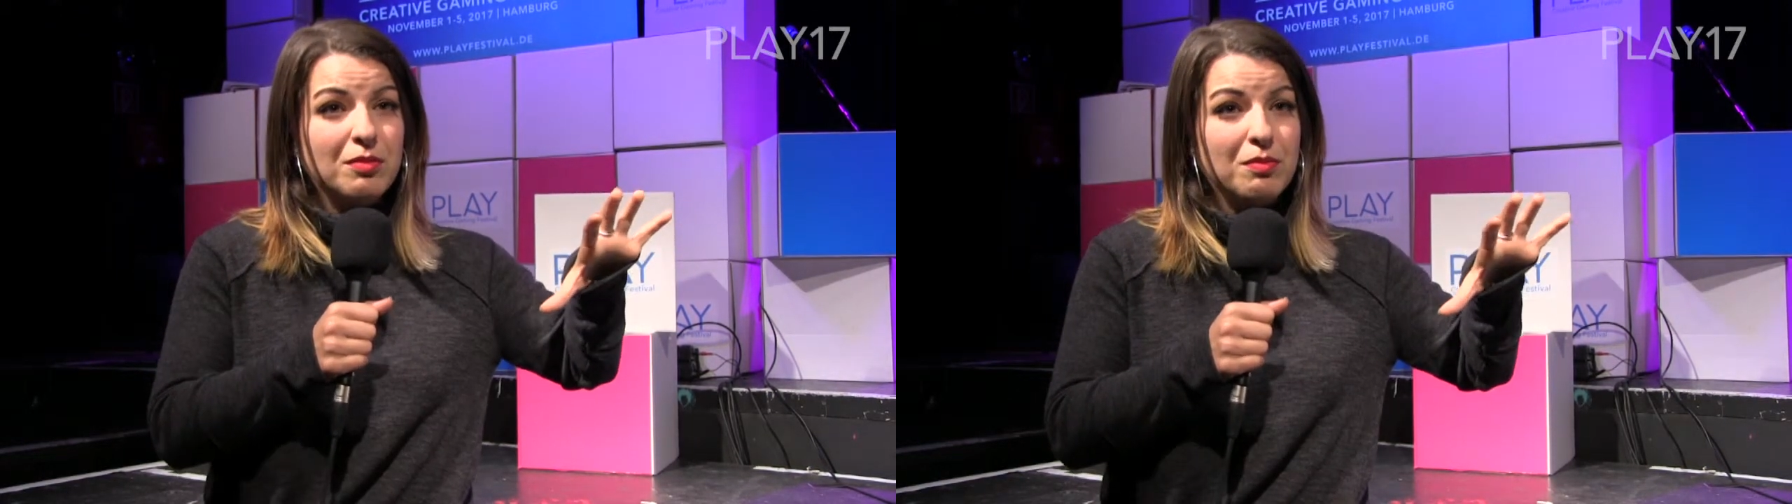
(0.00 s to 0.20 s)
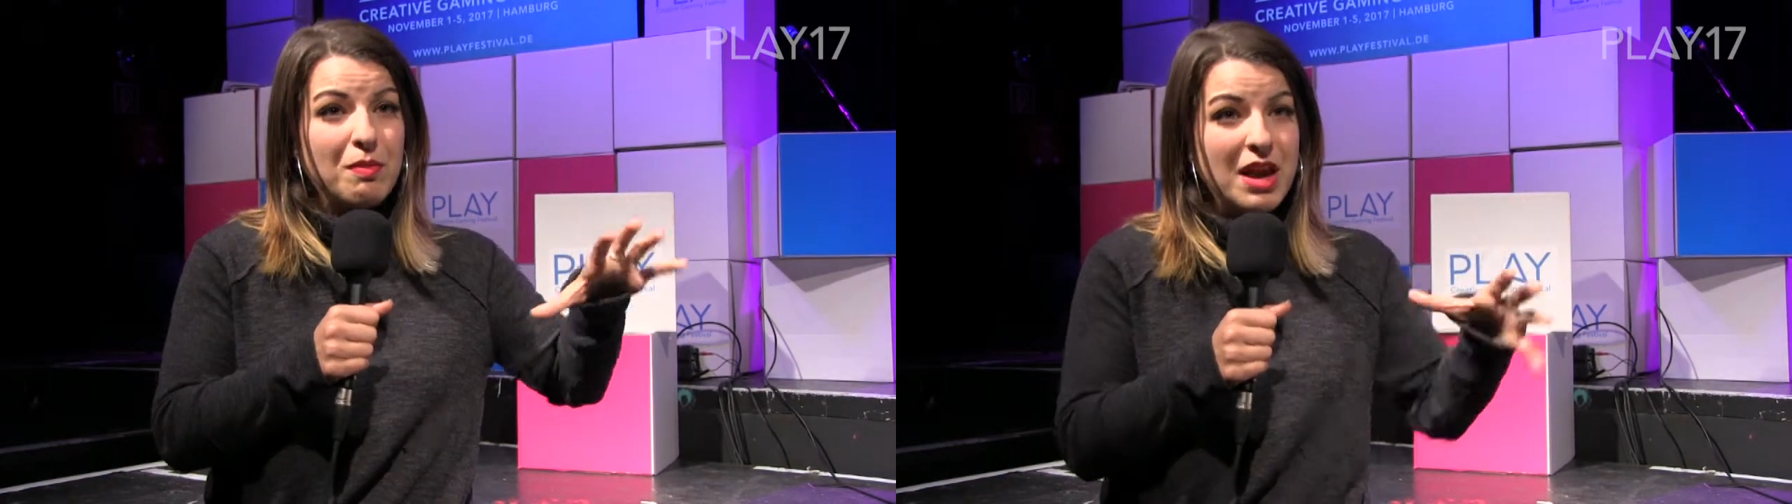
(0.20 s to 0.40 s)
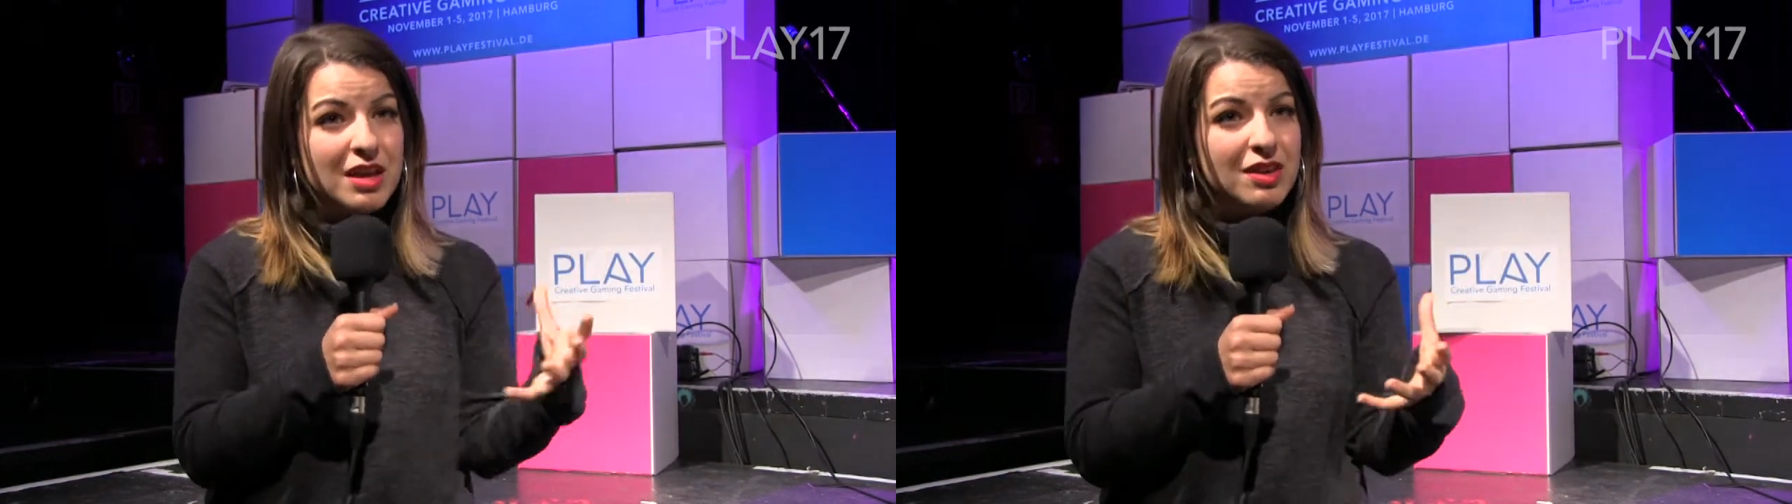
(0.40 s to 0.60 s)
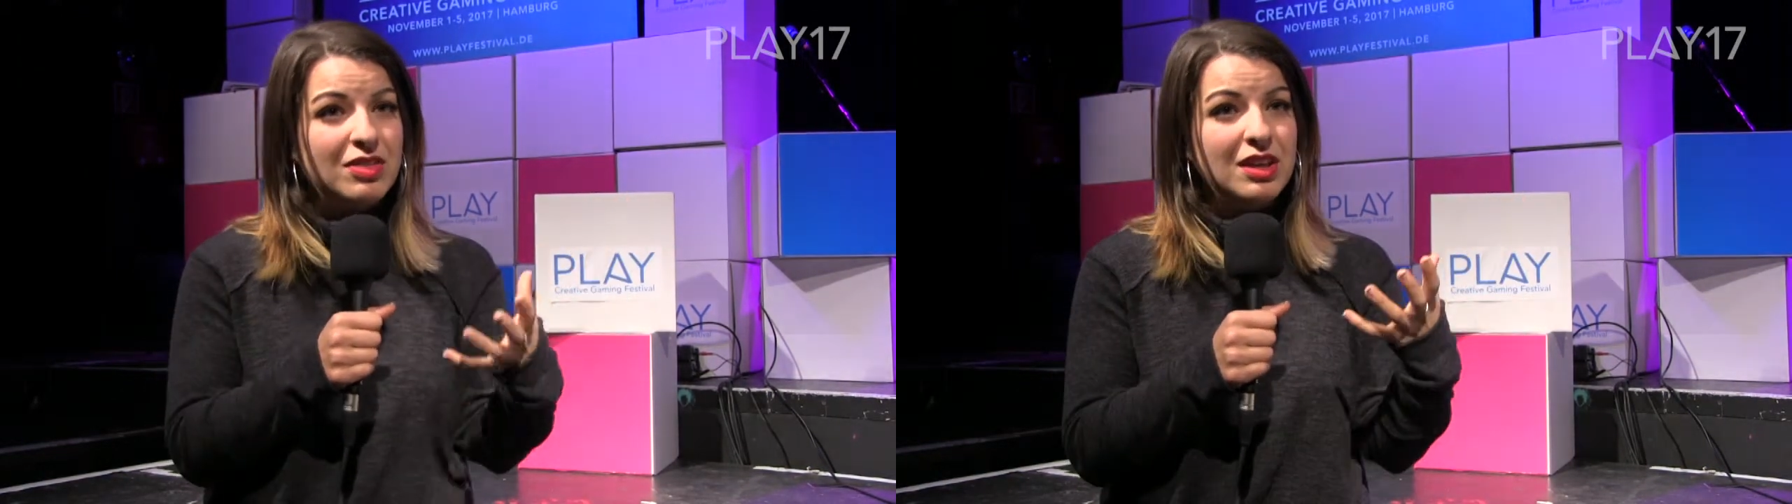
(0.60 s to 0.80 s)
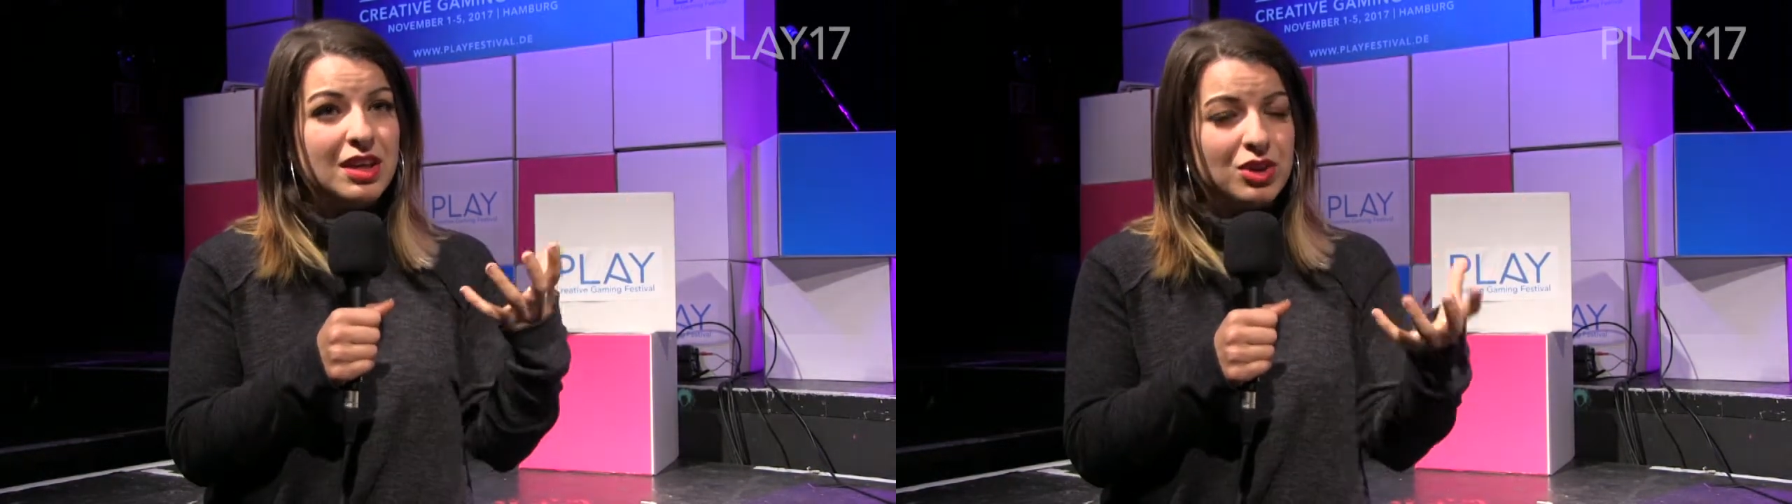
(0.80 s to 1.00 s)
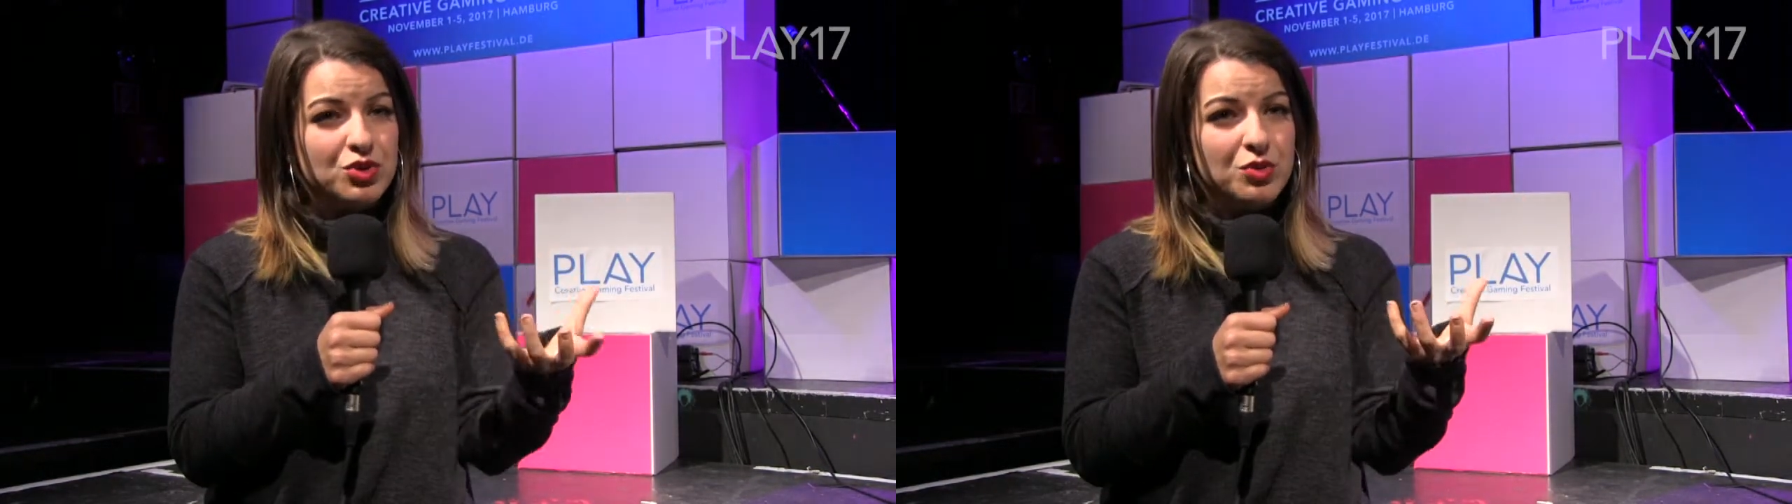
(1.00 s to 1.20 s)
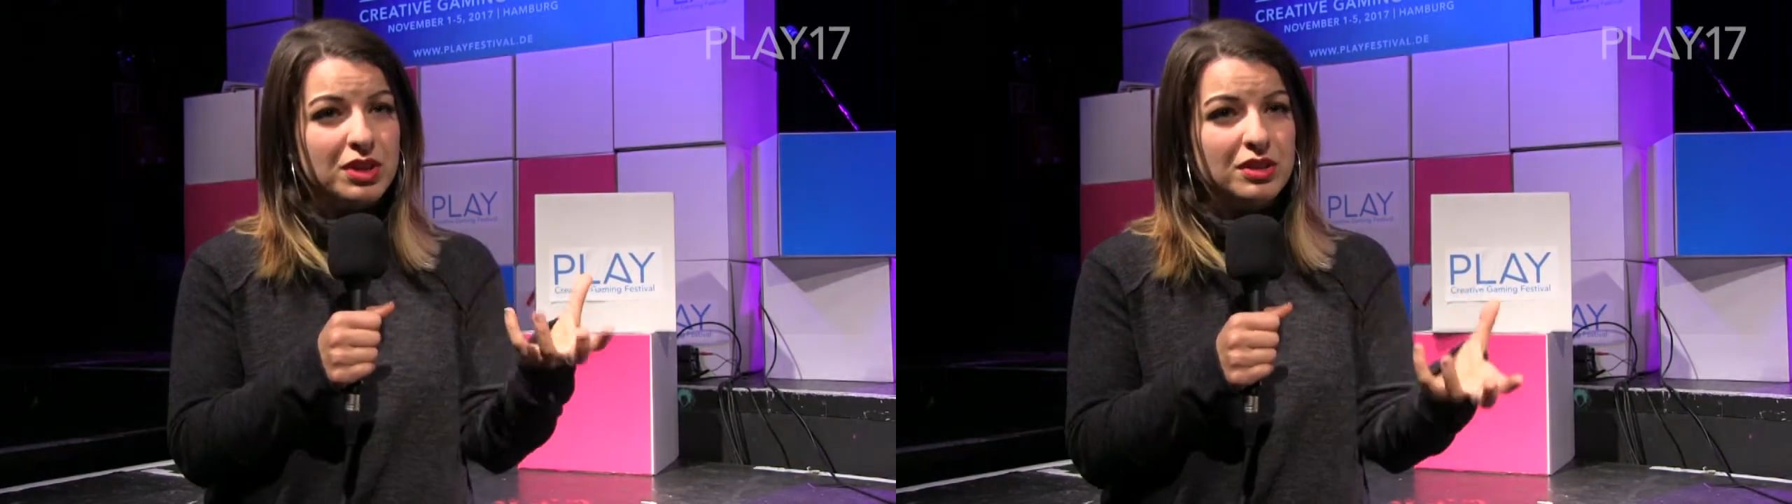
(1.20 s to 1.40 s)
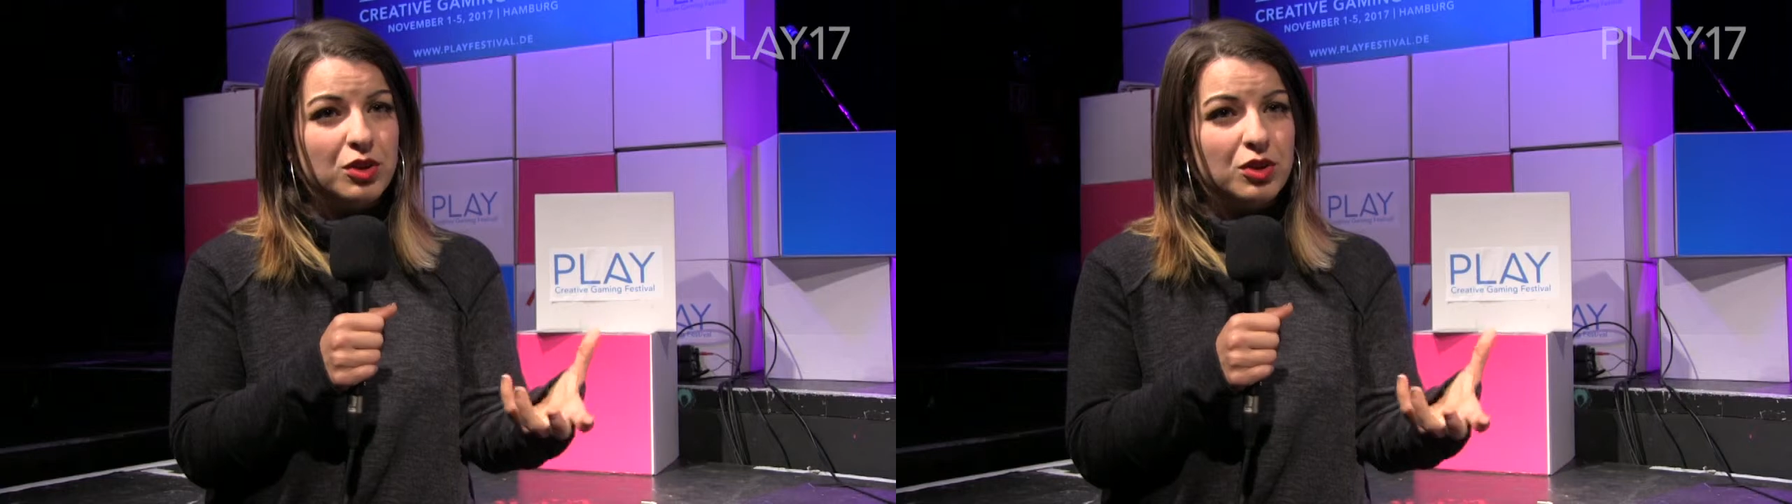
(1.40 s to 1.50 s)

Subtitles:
make the industry a